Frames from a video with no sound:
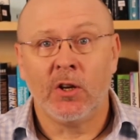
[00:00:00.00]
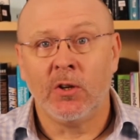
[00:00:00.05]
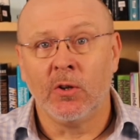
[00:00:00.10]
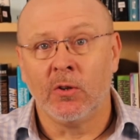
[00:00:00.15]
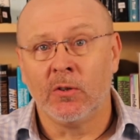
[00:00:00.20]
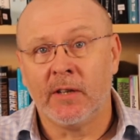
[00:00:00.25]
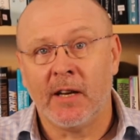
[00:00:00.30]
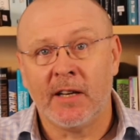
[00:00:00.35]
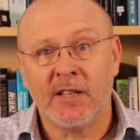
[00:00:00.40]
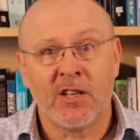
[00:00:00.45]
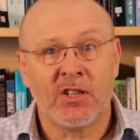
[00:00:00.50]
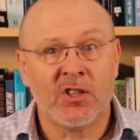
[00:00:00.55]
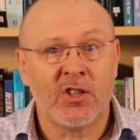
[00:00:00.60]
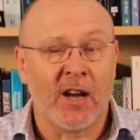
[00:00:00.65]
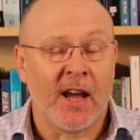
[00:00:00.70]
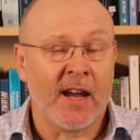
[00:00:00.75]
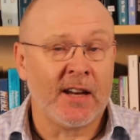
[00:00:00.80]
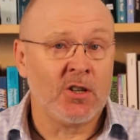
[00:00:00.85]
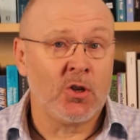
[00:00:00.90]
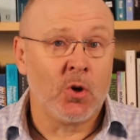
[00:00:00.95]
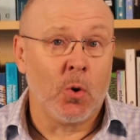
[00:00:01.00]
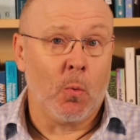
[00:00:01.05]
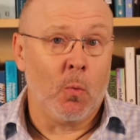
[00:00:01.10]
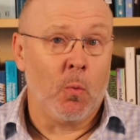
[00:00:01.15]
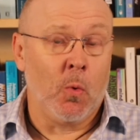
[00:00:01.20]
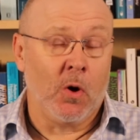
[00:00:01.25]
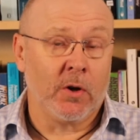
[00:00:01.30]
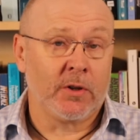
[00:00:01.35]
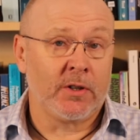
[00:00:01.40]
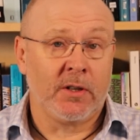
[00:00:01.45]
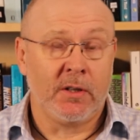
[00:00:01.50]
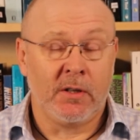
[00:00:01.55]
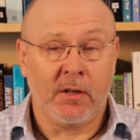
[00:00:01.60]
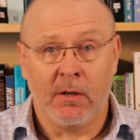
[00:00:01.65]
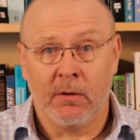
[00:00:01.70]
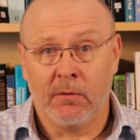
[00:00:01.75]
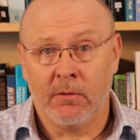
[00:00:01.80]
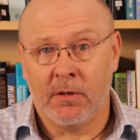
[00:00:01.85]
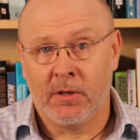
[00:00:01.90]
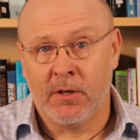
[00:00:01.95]
you'll need to change what
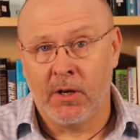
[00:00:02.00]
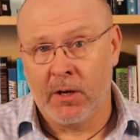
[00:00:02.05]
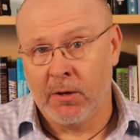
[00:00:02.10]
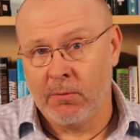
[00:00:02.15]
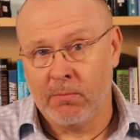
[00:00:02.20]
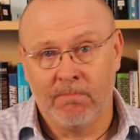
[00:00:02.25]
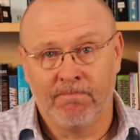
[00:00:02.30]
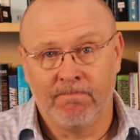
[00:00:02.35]
you do.